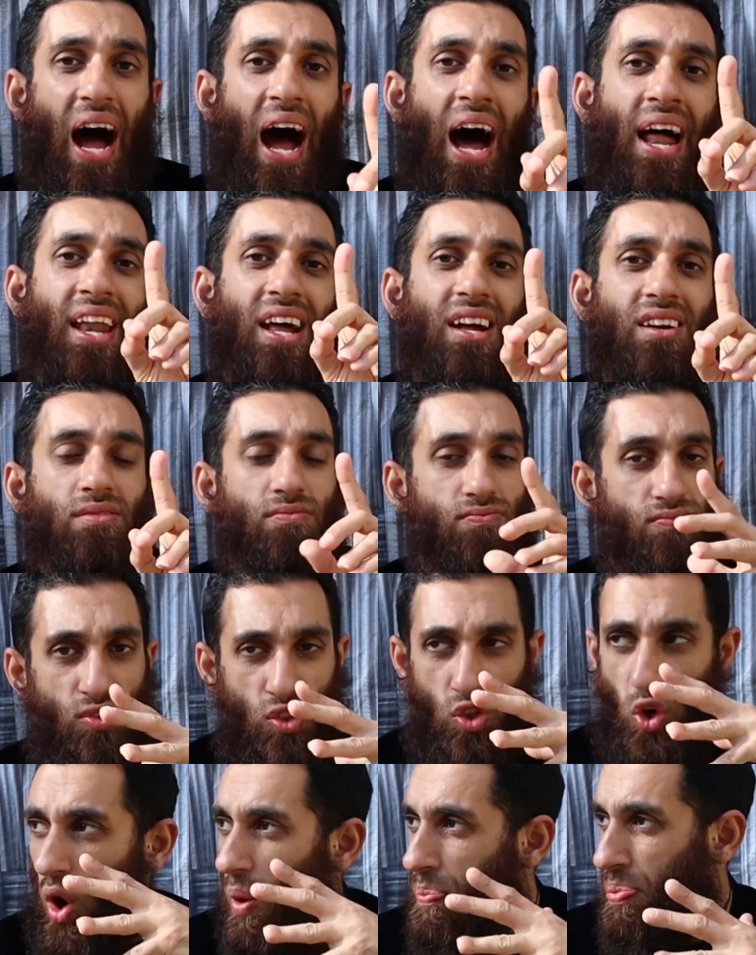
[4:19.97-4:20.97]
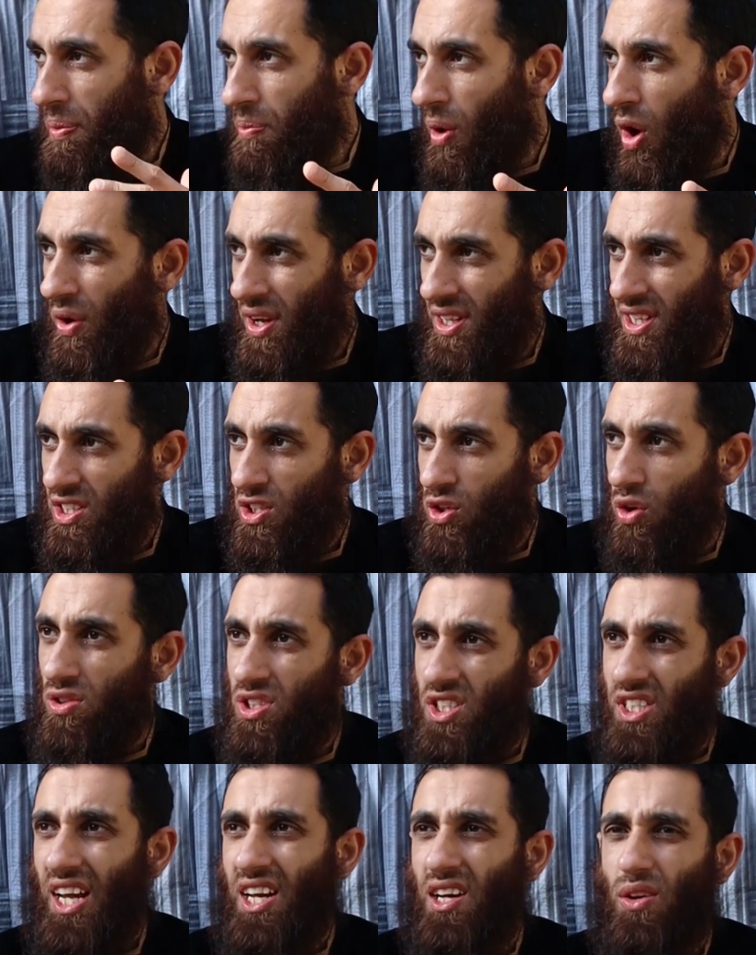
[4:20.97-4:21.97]
and you're promoting this
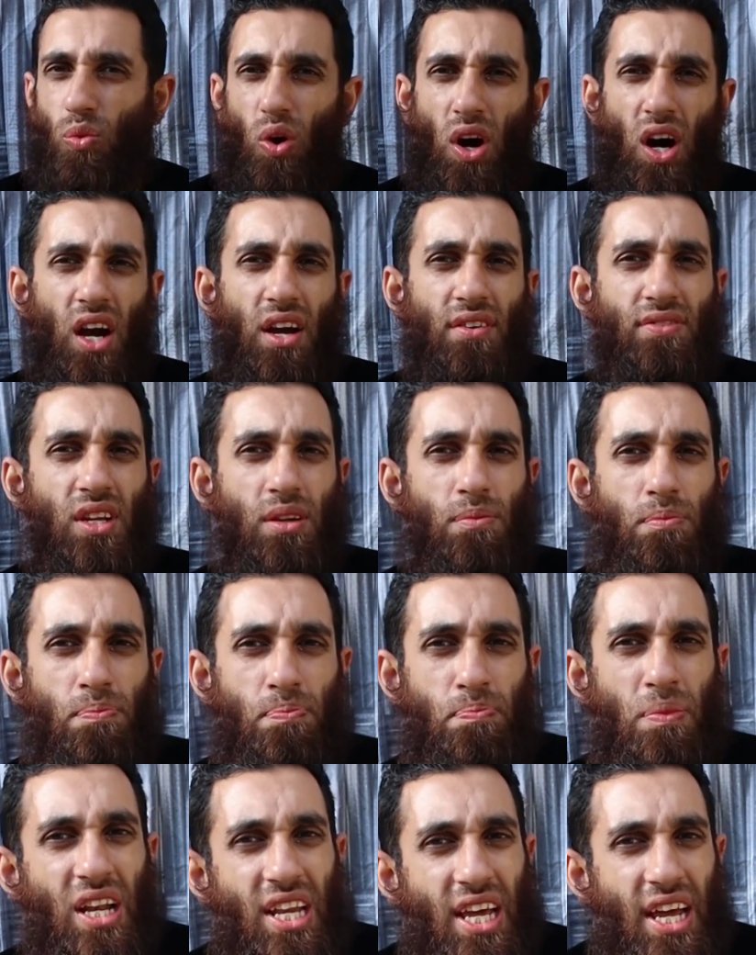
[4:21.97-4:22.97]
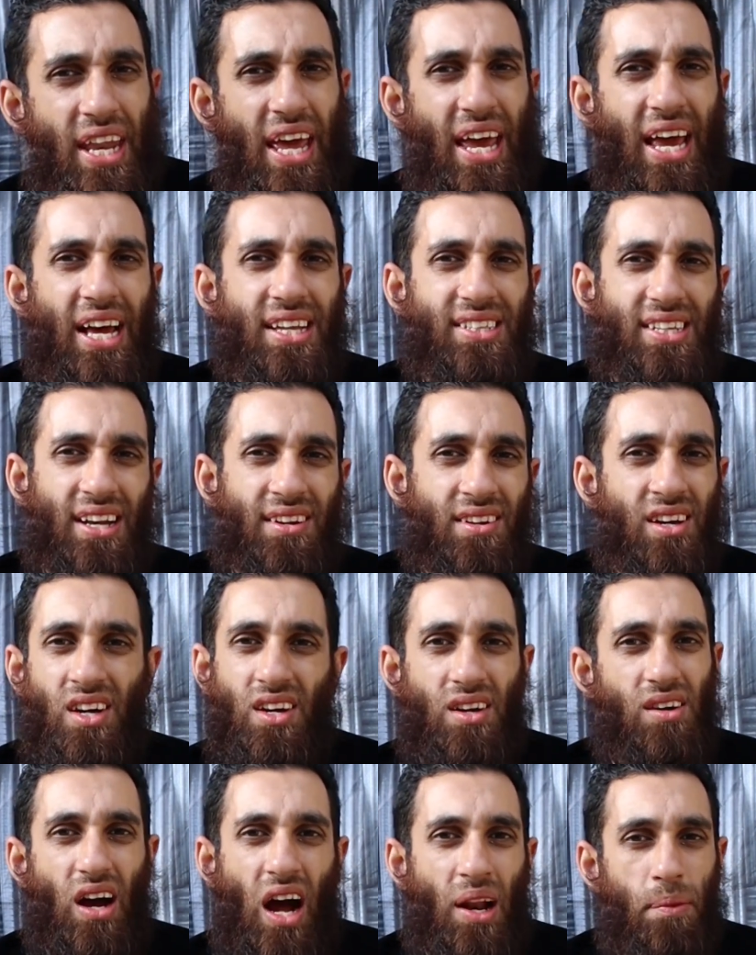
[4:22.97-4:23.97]
course, second wives and millionaires,
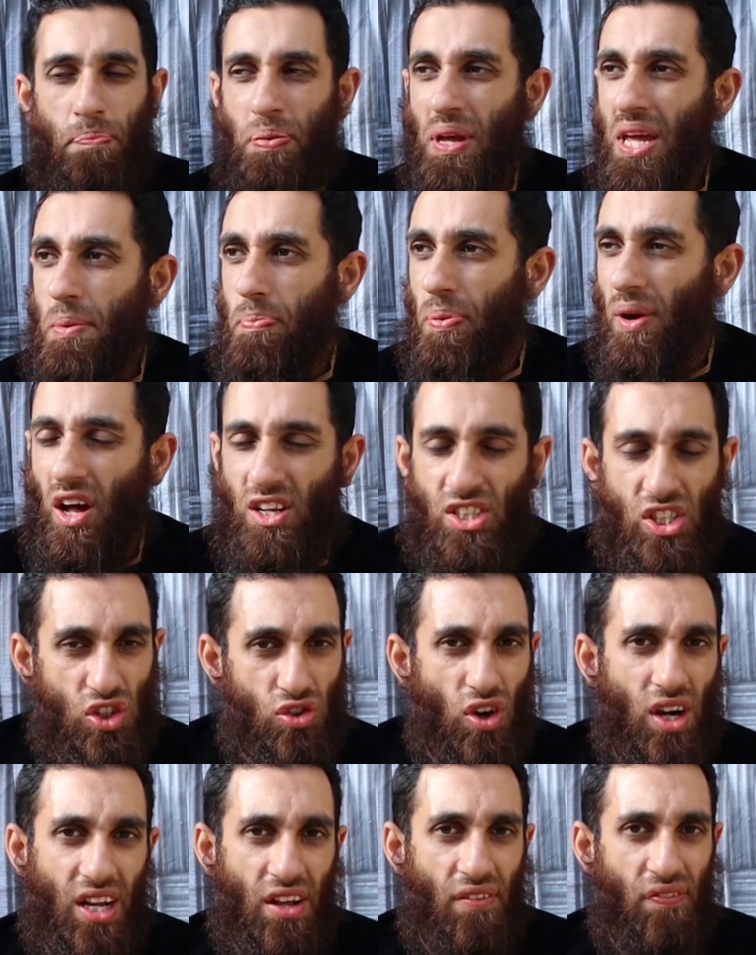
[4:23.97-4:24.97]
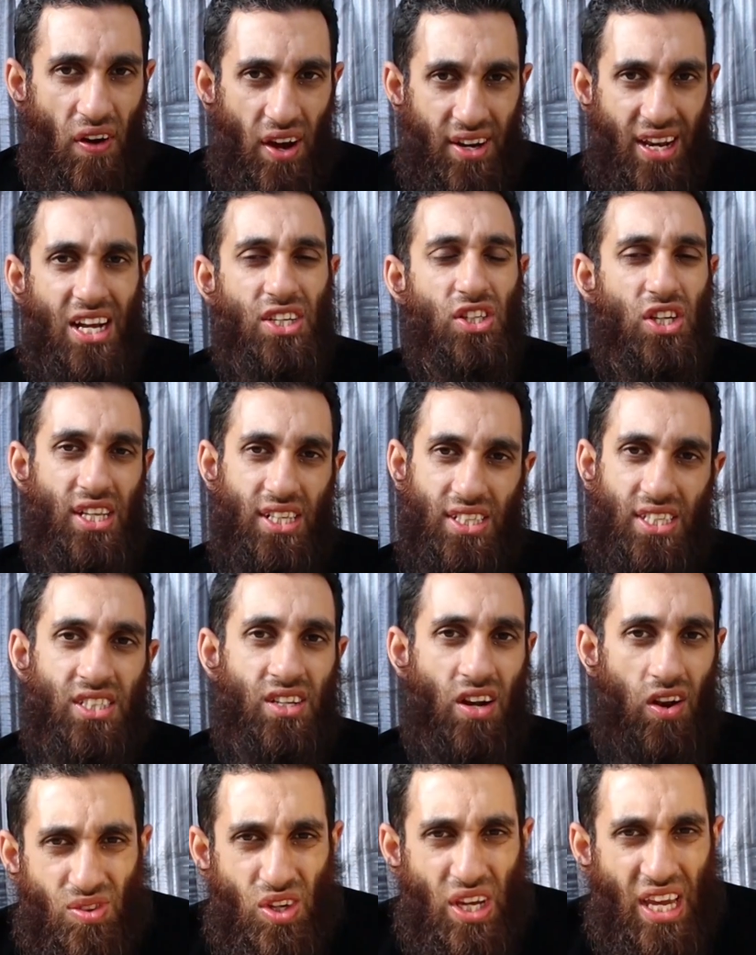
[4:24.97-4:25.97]
and people are struggling financially in
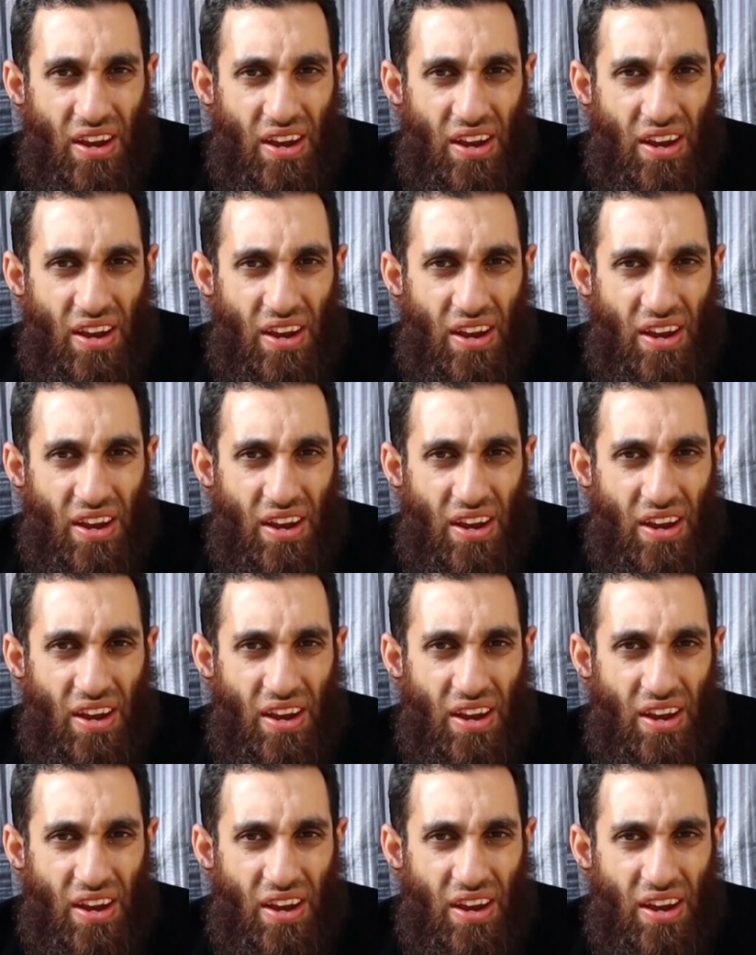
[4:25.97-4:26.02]
this club,